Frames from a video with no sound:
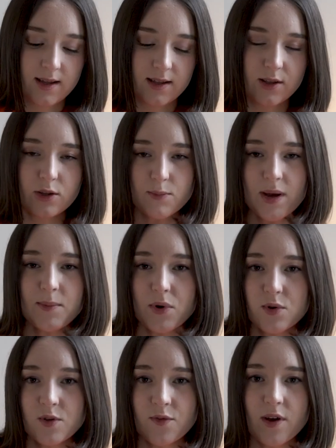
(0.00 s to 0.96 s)
Not my
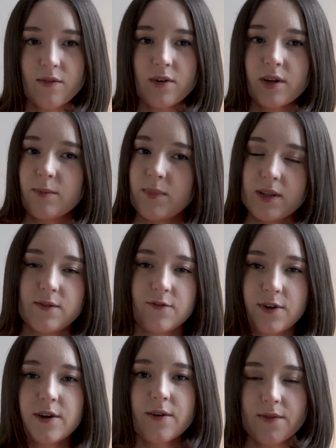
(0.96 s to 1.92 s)
most favorite, but
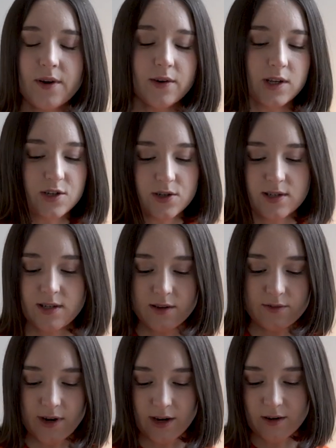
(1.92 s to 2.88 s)
very interesting
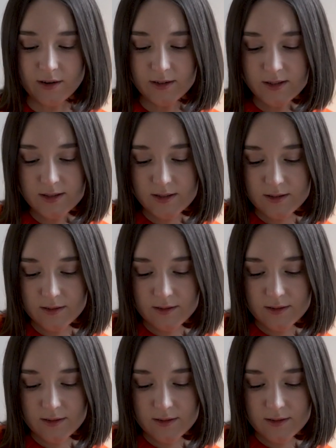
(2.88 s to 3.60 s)
fragrance.